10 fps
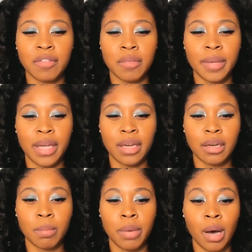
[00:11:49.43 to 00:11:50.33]
of a bit in
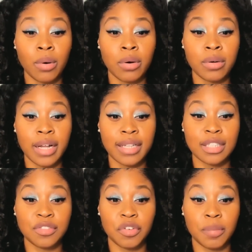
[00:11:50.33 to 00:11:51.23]
a bubble, at
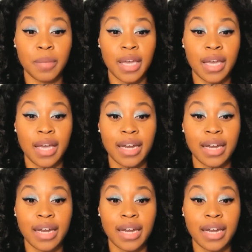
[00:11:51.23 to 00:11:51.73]
least for me.